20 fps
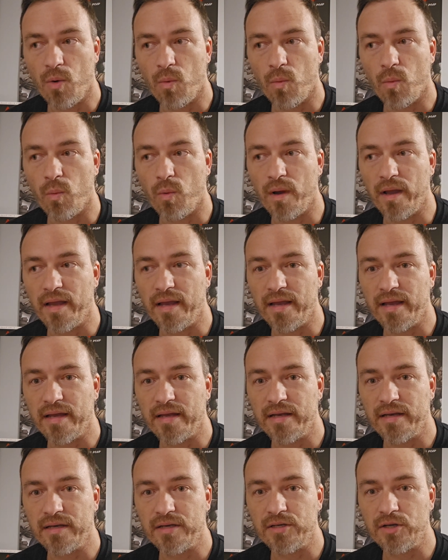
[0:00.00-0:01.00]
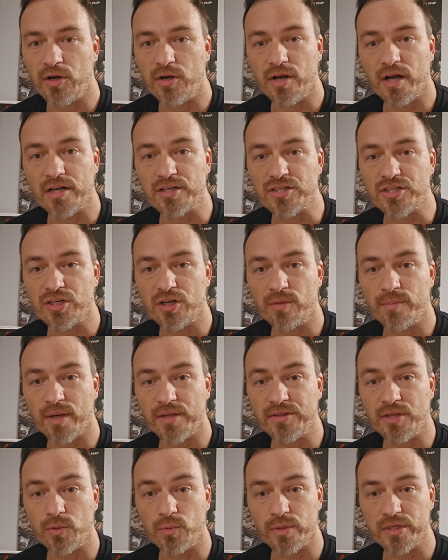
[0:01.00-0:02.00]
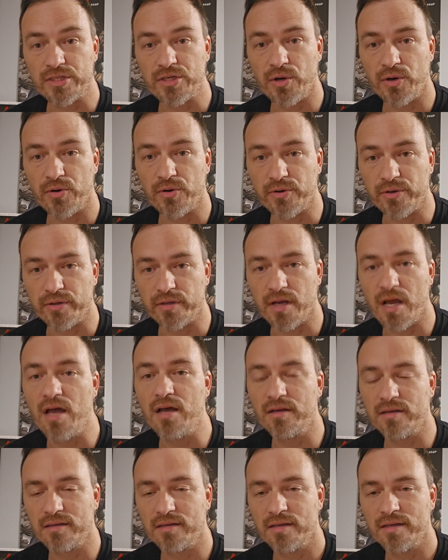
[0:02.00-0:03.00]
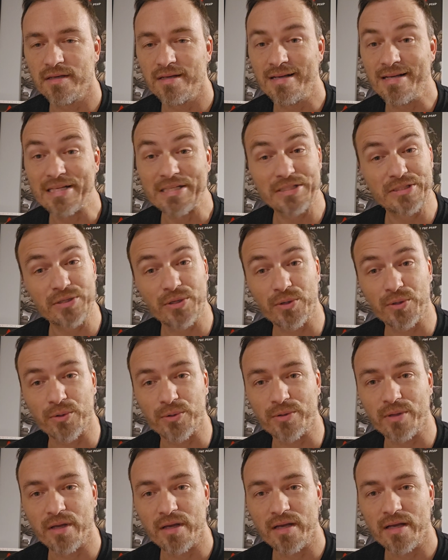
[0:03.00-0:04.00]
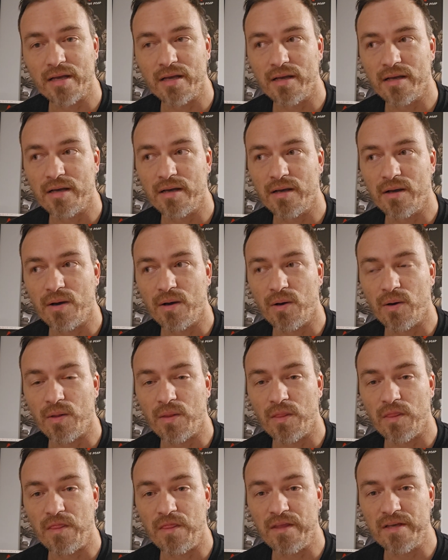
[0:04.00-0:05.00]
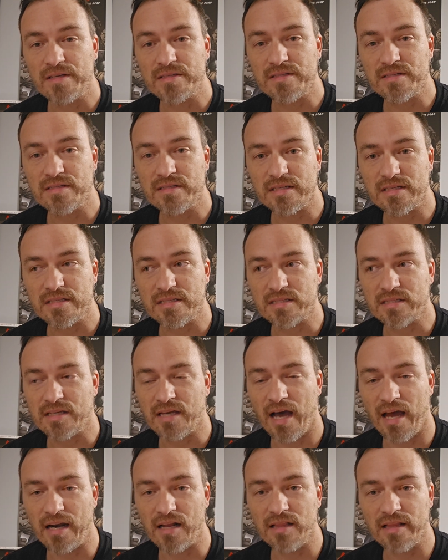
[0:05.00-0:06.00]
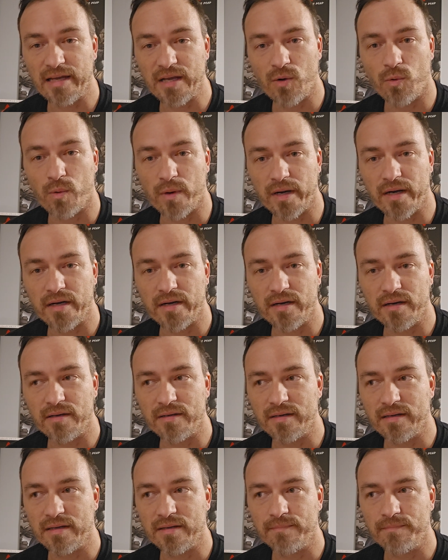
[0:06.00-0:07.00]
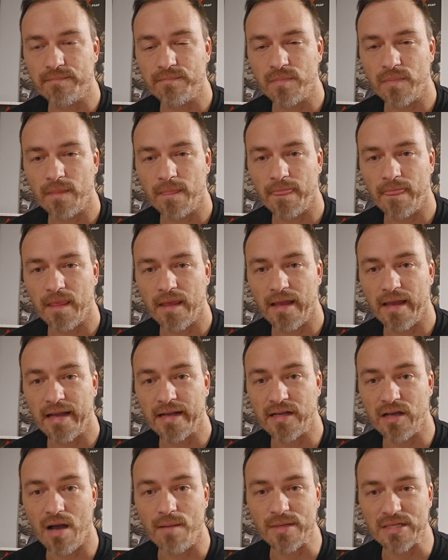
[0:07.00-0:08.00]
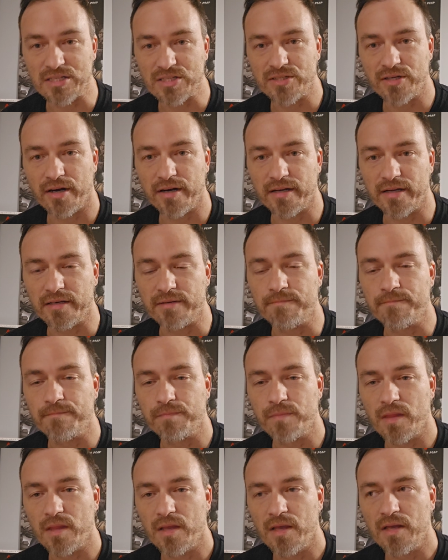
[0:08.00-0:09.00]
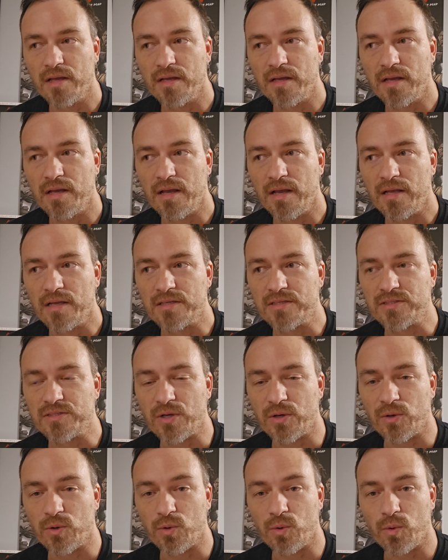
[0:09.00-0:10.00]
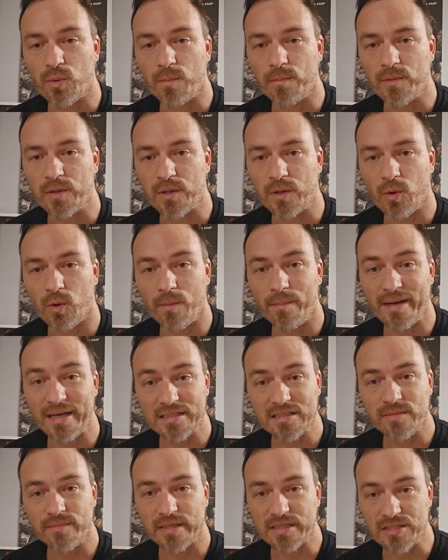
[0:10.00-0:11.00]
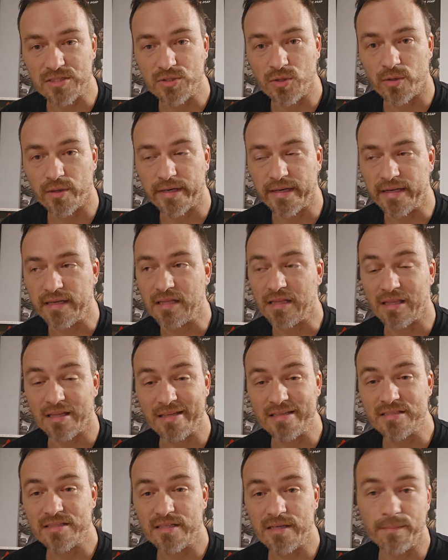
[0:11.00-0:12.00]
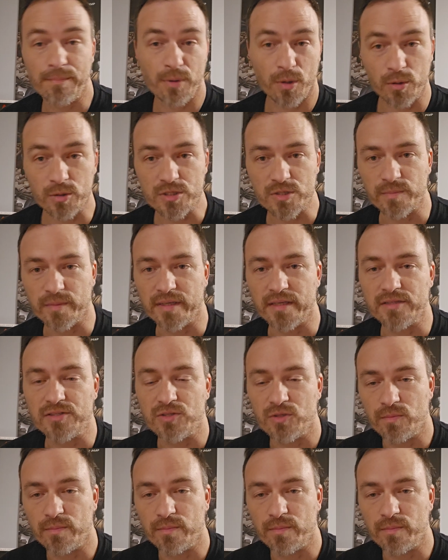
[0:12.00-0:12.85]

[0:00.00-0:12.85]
when you're not sure about the return. So this is kind of like where it got me started. So going back to my story, Lindsay approached me to